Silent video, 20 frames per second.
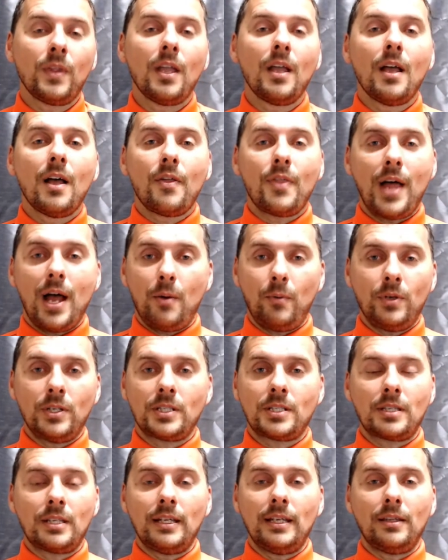That was
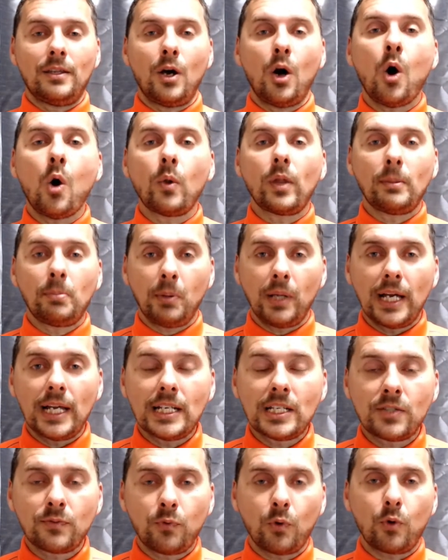the holy
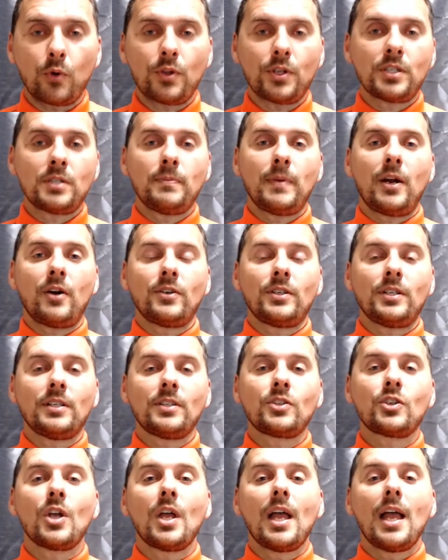place for the Samaritans,
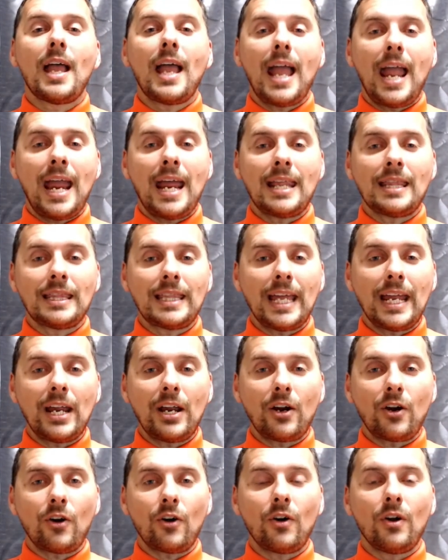and
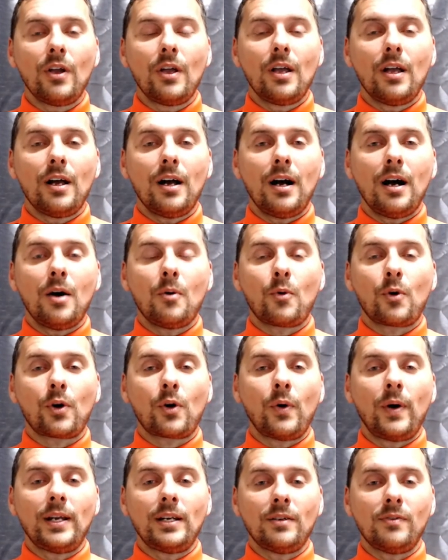there we're
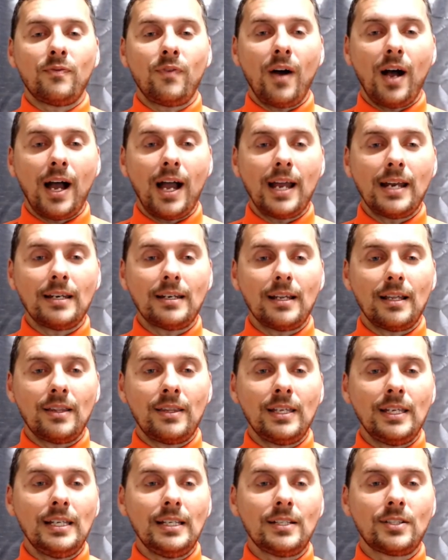going to find
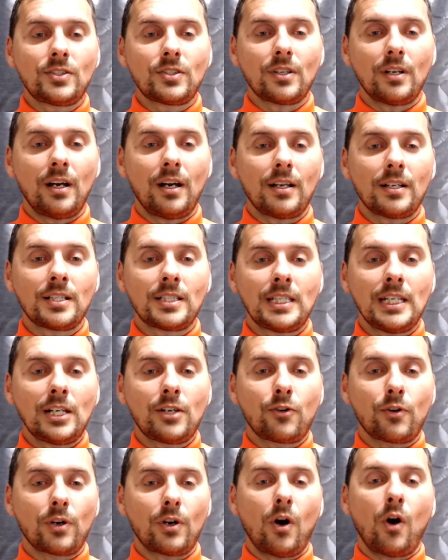these
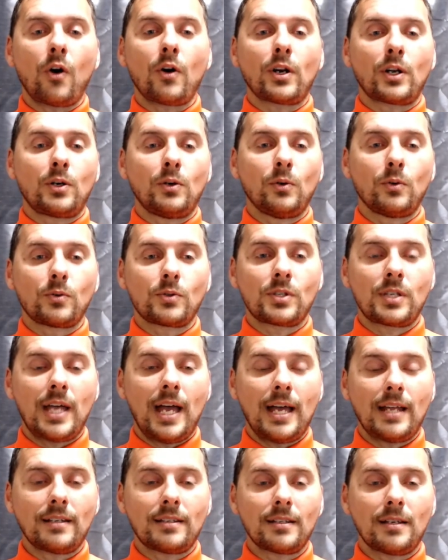secret articles,
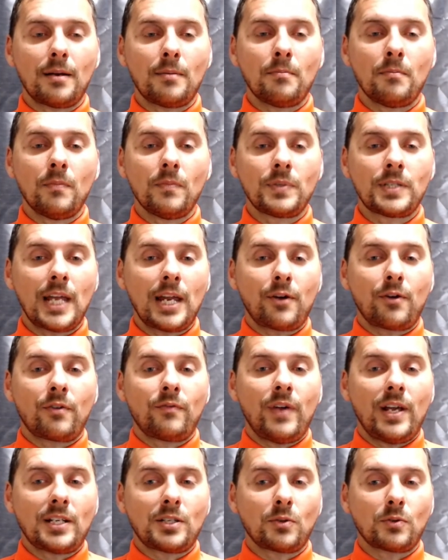that sacred
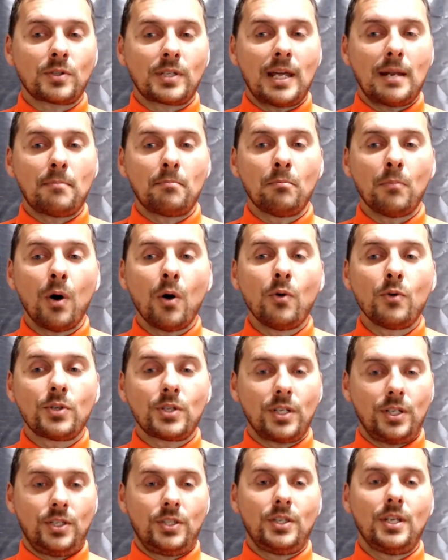vessels that
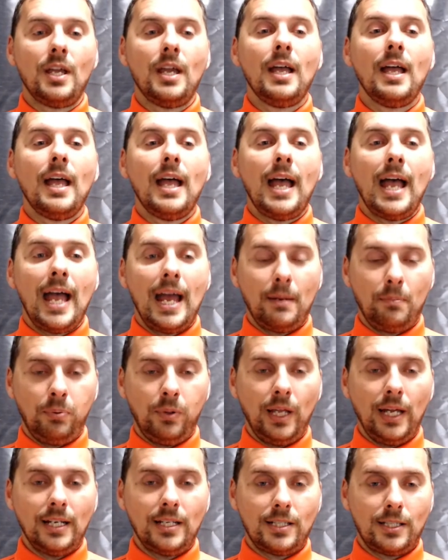Moses had
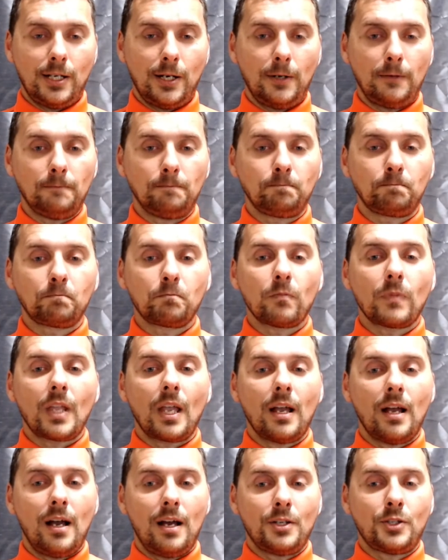placed
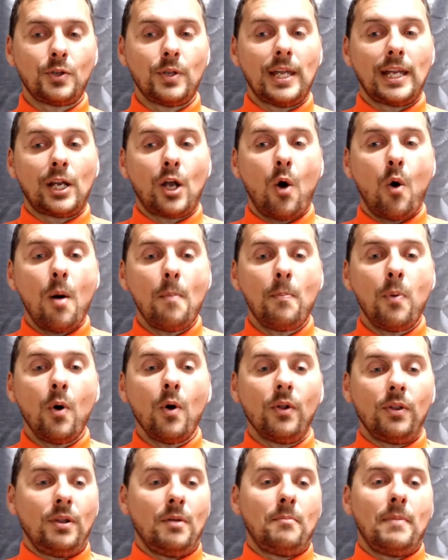there. So they go
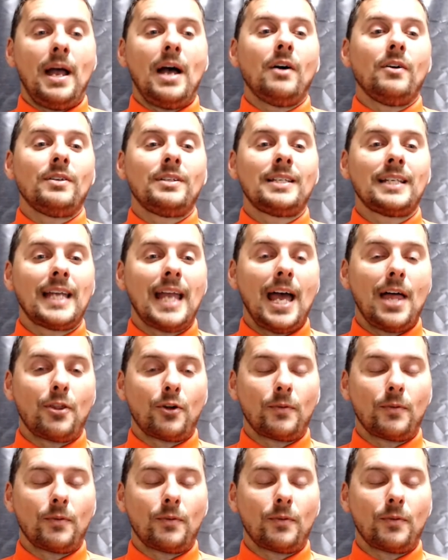upon the mountain together.